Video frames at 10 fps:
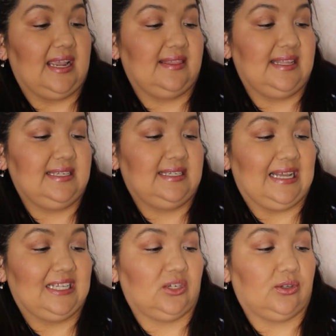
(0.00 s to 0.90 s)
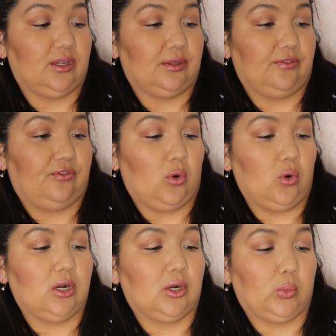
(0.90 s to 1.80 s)
and this has
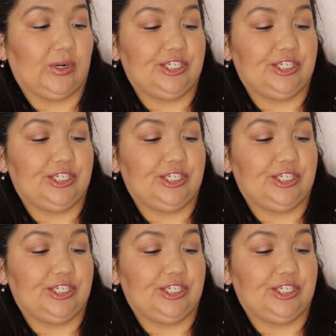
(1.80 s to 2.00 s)
4